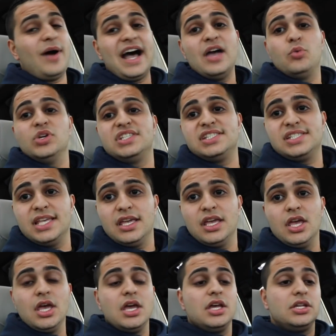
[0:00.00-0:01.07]
I would sit
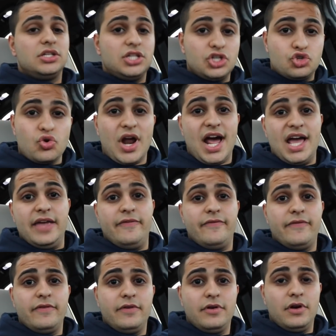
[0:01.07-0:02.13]
to drive.